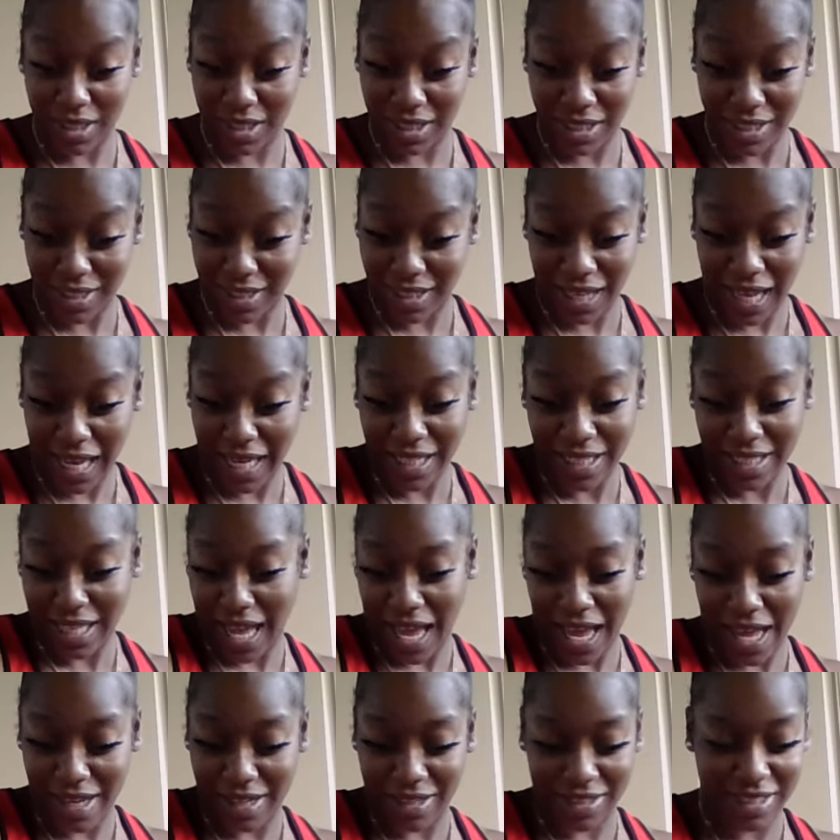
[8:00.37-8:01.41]
just like
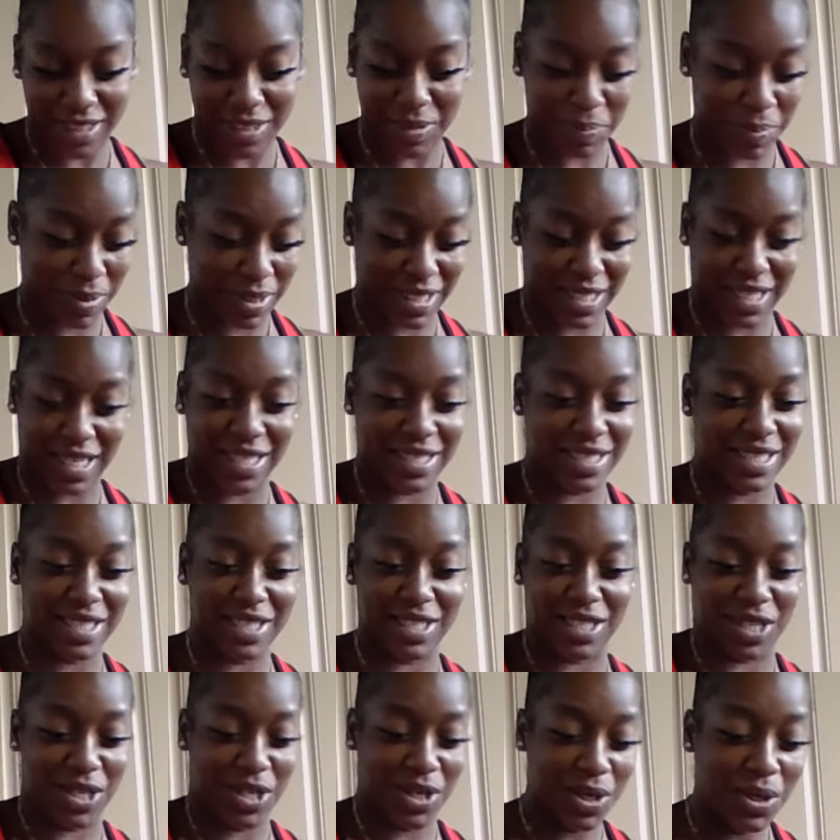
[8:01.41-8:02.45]
that, just because
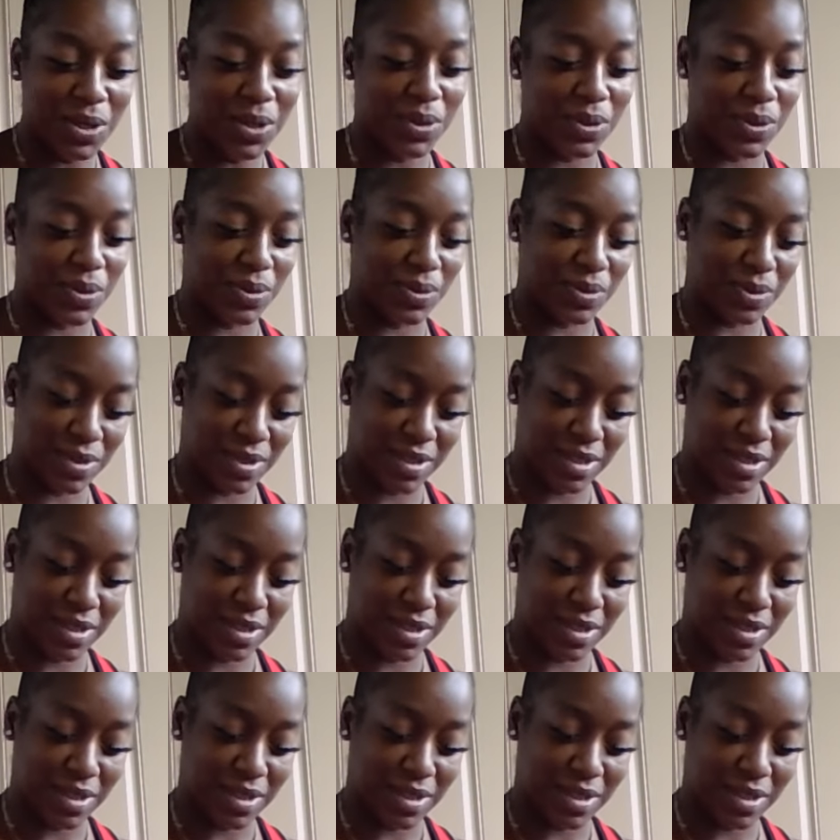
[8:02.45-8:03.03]
it's you.